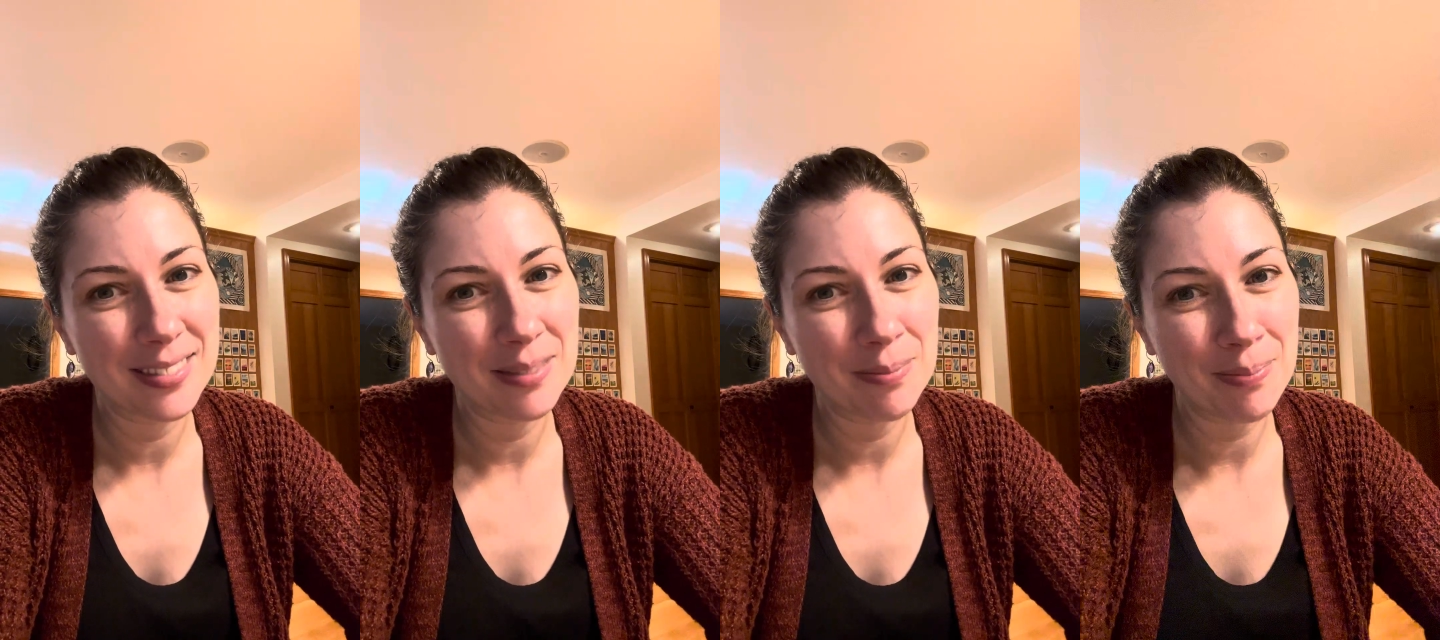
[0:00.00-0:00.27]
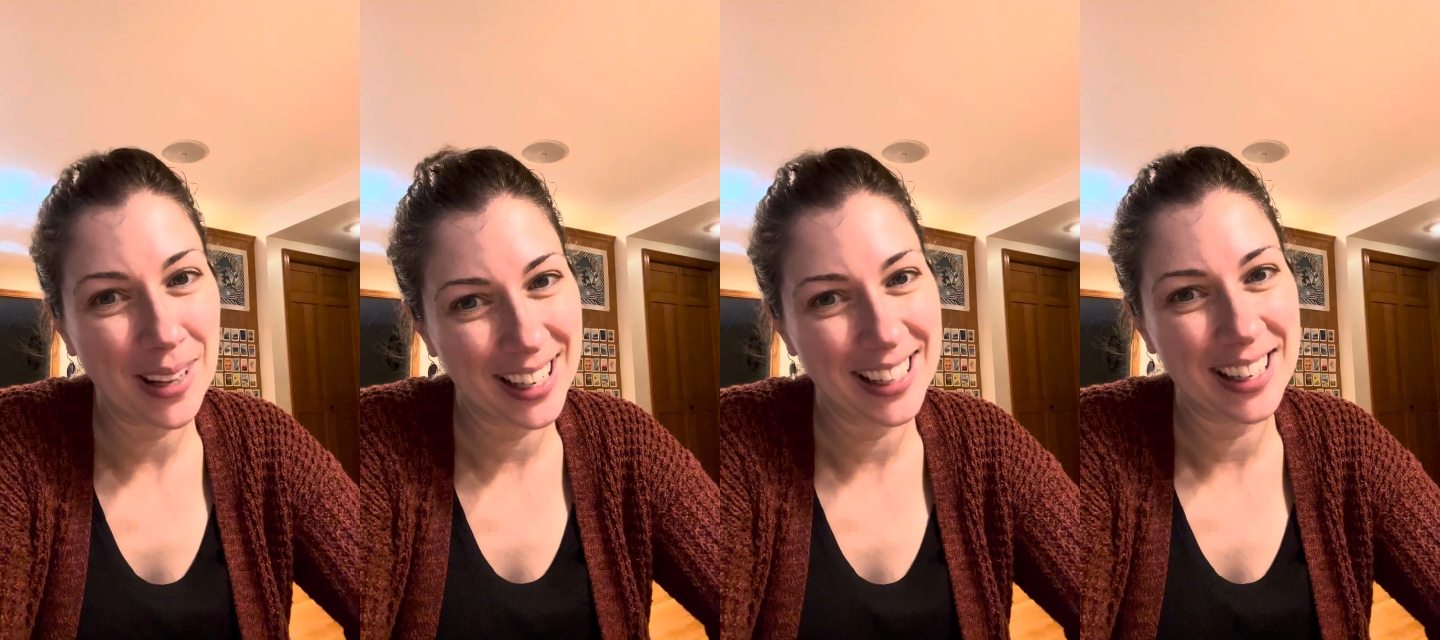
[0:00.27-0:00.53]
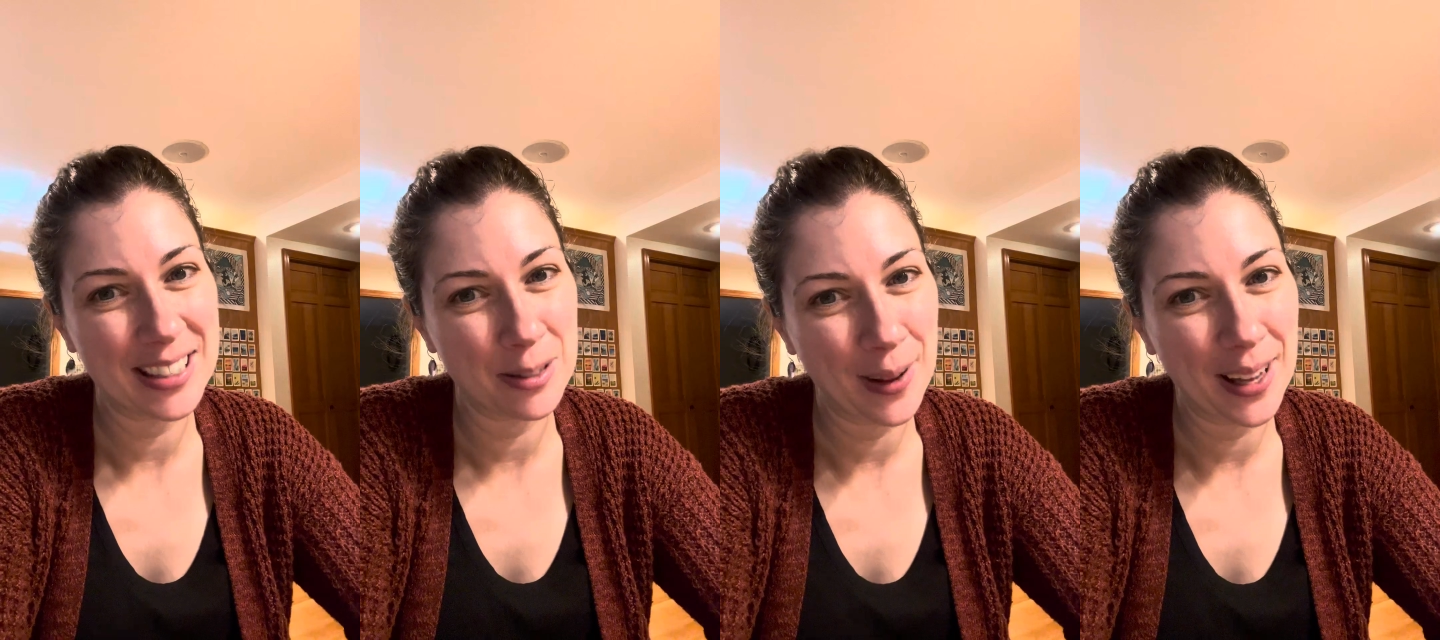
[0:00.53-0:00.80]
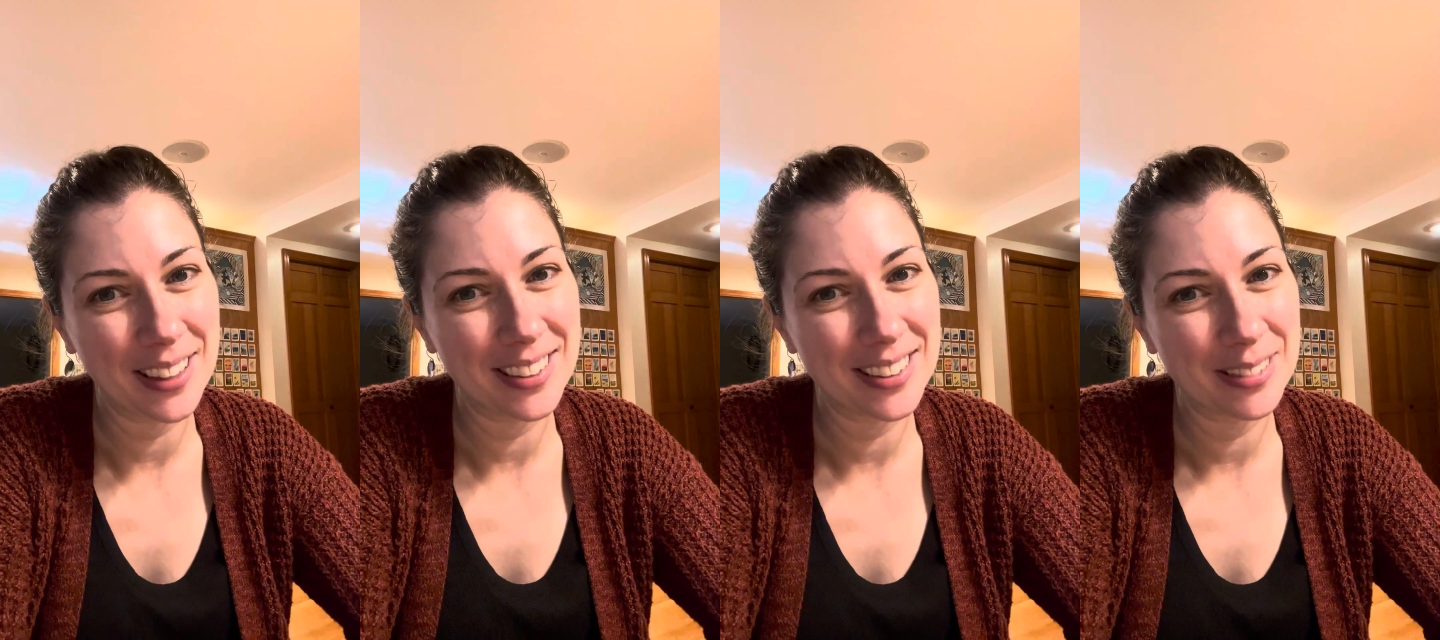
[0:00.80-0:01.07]
pancakes
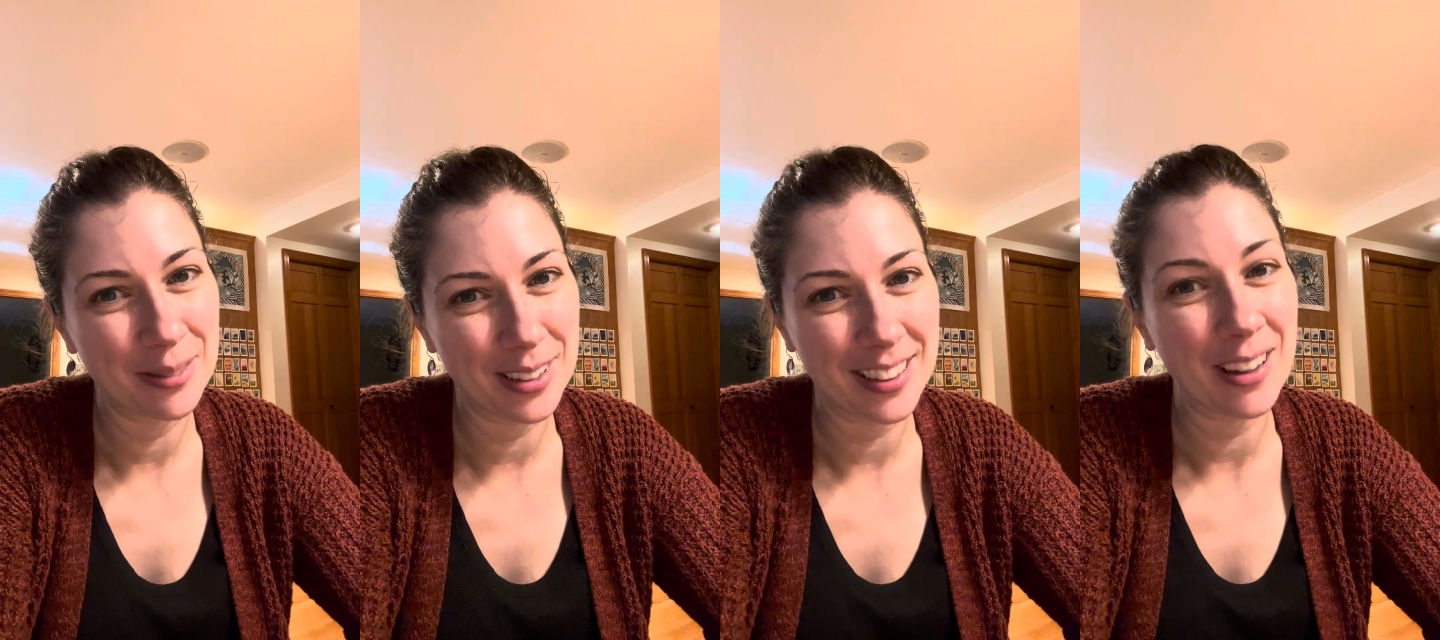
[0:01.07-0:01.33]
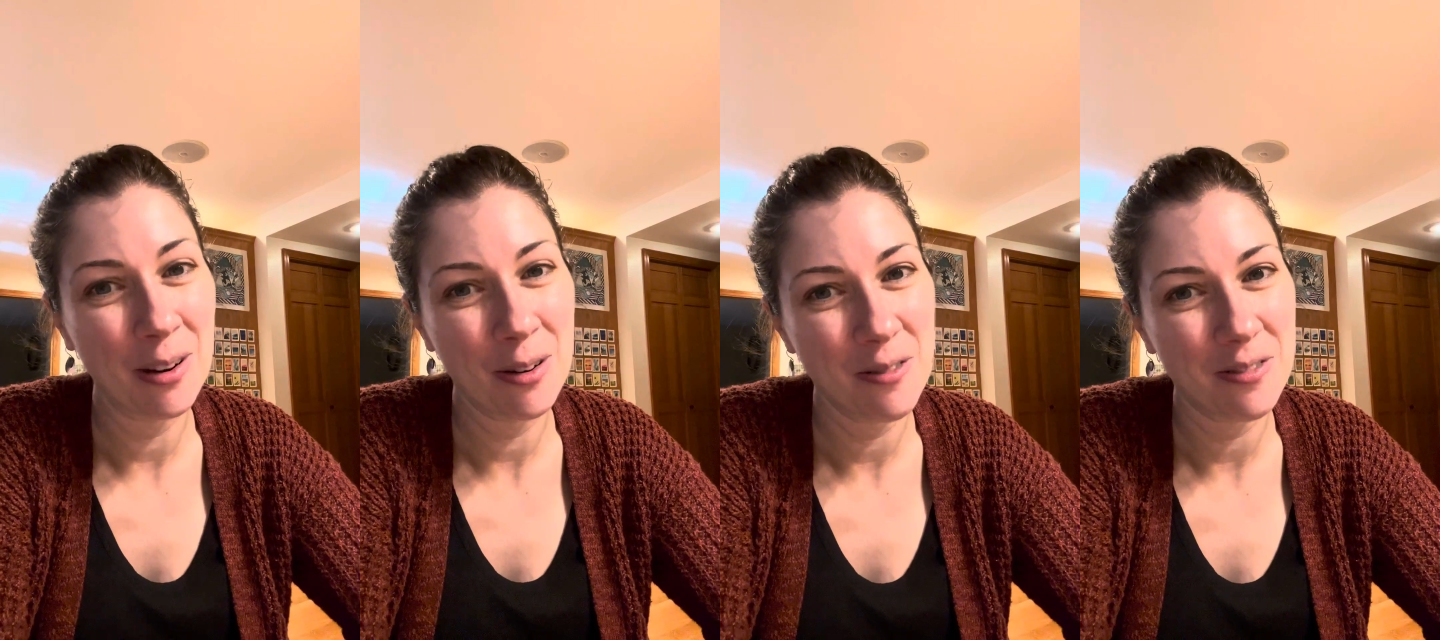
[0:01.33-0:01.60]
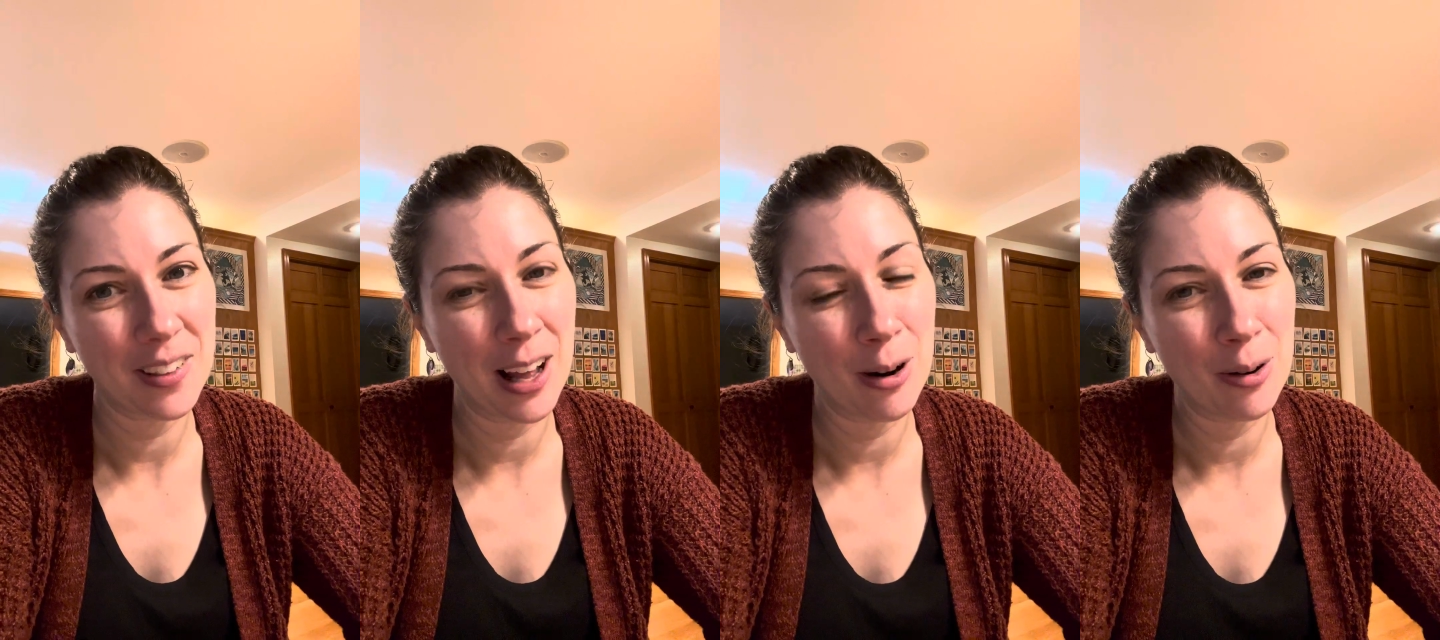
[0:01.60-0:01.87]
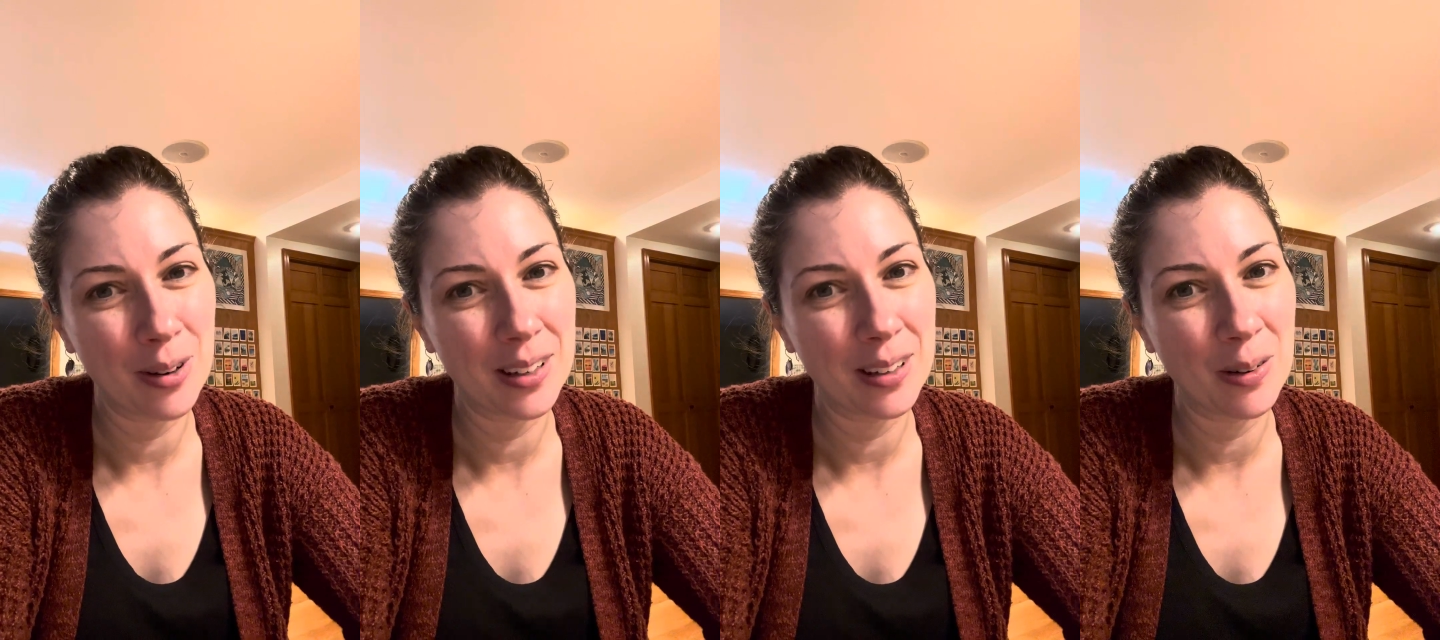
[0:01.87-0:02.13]
better with oat
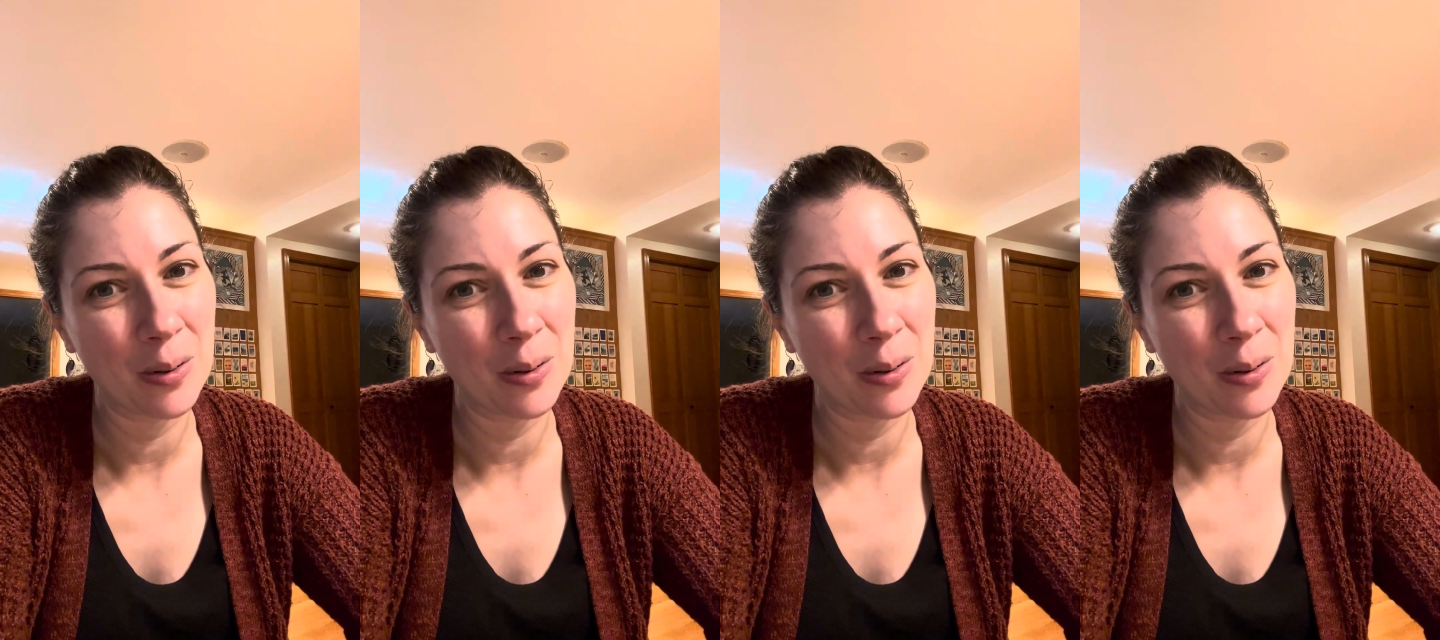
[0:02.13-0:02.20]
flour